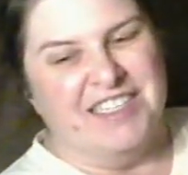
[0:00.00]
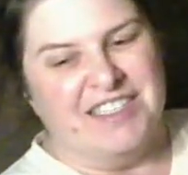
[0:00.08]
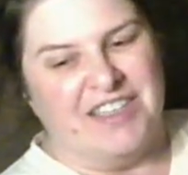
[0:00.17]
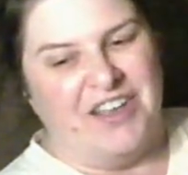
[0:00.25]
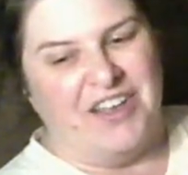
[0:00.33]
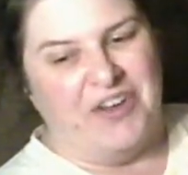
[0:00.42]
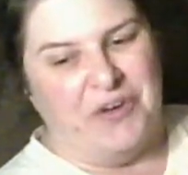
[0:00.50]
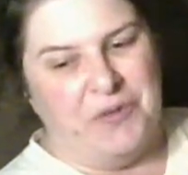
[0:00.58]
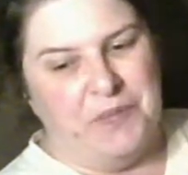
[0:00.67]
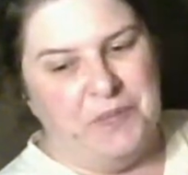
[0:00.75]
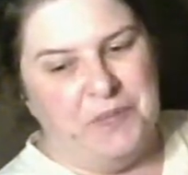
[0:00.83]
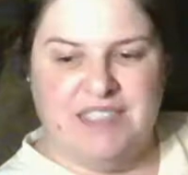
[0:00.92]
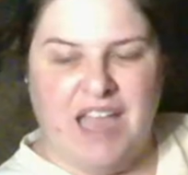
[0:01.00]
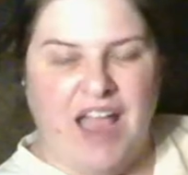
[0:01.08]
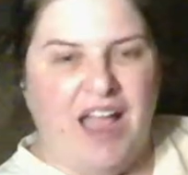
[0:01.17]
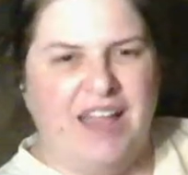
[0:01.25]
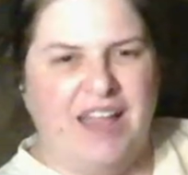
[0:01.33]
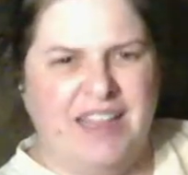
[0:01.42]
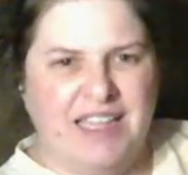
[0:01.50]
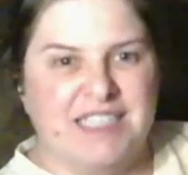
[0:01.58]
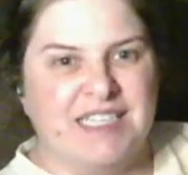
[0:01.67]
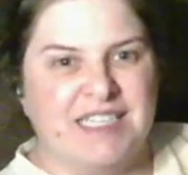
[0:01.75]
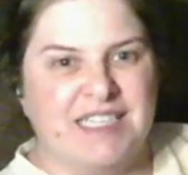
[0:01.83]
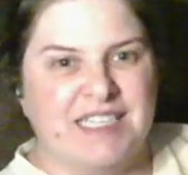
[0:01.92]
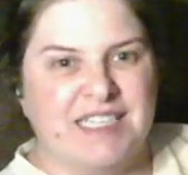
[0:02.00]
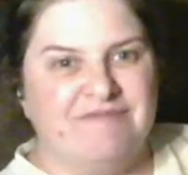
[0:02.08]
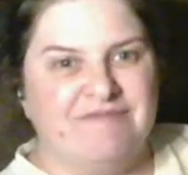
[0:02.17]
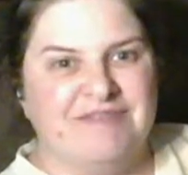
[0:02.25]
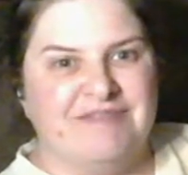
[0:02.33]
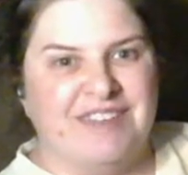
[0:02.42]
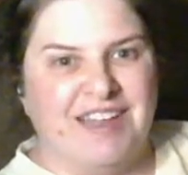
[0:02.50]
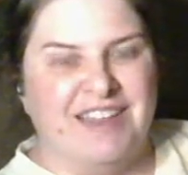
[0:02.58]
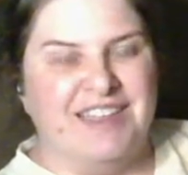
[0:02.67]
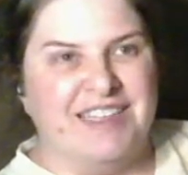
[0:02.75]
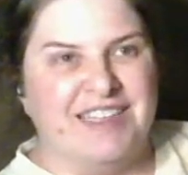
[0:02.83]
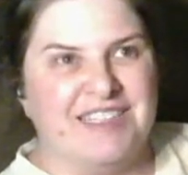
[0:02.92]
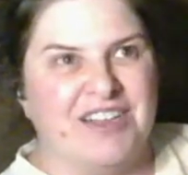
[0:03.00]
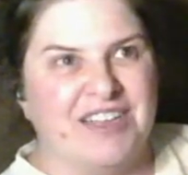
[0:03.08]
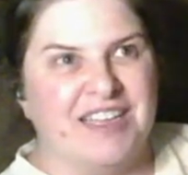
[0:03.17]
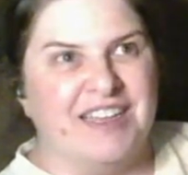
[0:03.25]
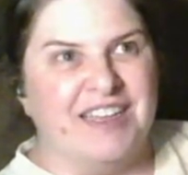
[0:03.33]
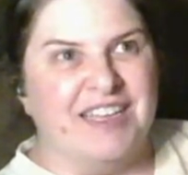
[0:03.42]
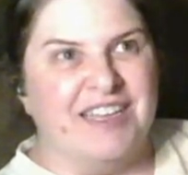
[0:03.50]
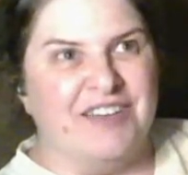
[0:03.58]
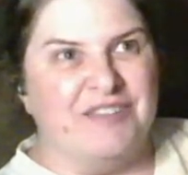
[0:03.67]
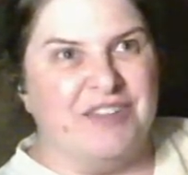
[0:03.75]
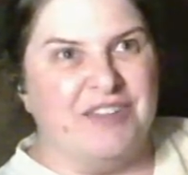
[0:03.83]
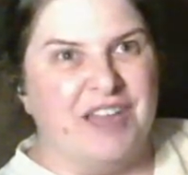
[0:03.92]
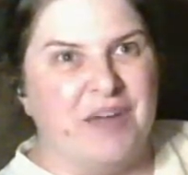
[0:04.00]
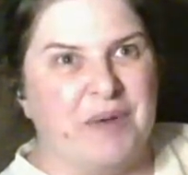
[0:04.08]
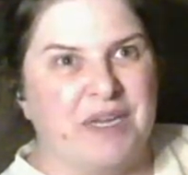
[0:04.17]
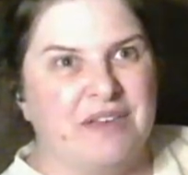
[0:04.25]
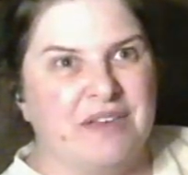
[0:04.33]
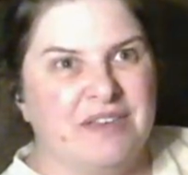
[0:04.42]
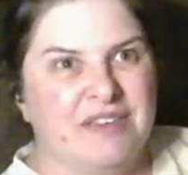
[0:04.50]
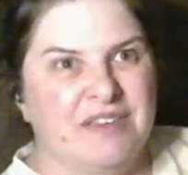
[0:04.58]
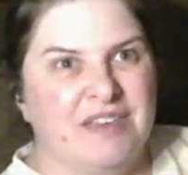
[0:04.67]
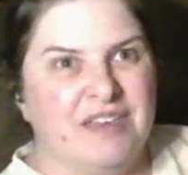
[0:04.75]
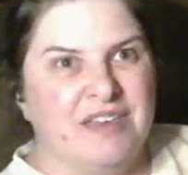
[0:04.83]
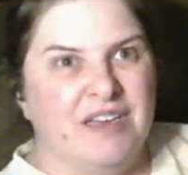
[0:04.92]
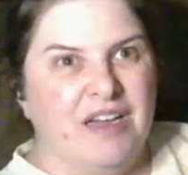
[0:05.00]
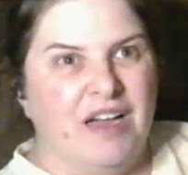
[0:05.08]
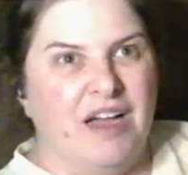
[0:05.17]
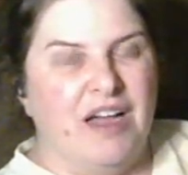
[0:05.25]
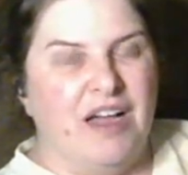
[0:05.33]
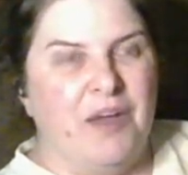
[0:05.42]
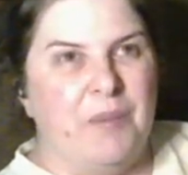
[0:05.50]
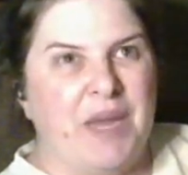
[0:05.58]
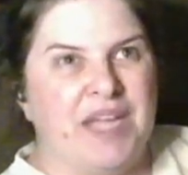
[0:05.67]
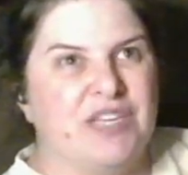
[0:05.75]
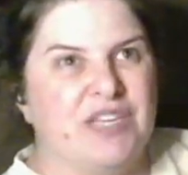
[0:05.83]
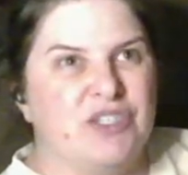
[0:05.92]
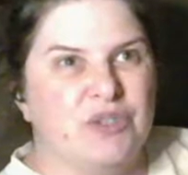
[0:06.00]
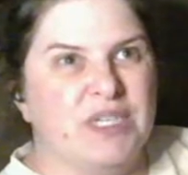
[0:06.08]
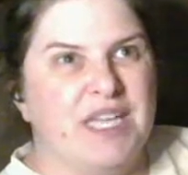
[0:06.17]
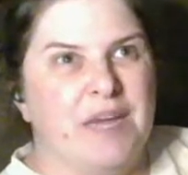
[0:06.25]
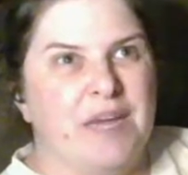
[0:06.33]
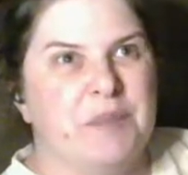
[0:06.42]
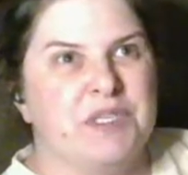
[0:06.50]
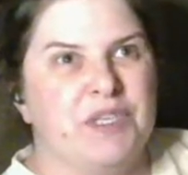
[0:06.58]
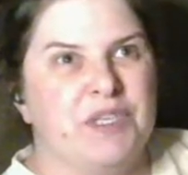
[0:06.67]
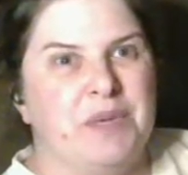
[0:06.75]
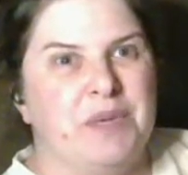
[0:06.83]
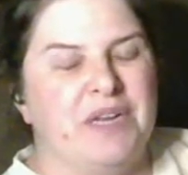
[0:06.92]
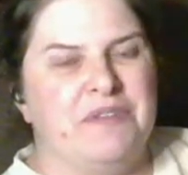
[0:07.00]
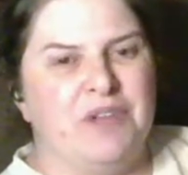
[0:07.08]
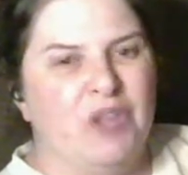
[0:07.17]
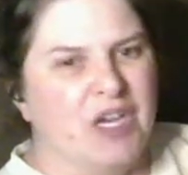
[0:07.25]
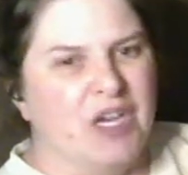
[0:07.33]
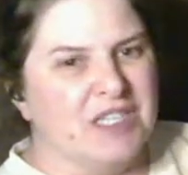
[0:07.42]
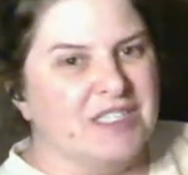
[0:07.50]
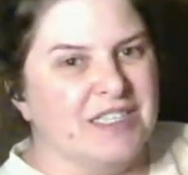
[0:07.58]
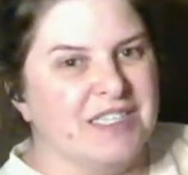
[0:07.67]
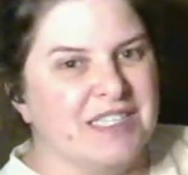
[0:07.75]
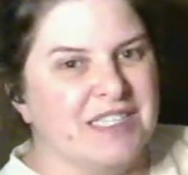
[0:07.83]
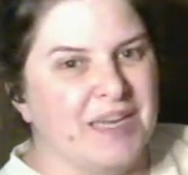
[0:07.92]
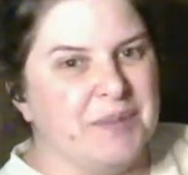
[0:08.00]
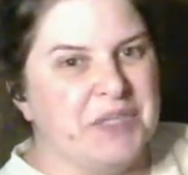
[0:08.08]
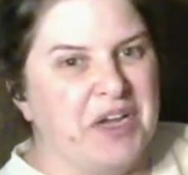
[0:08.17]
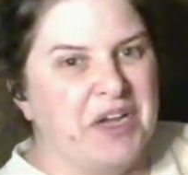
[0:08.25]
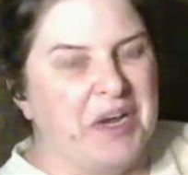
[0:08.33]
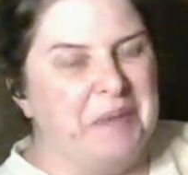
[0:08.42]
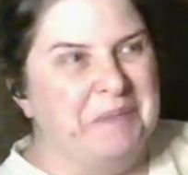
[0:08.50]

so I think that's it. I think that's all I can think of on that one. Um, I enjoyed the episode, but I feel lost at the same time.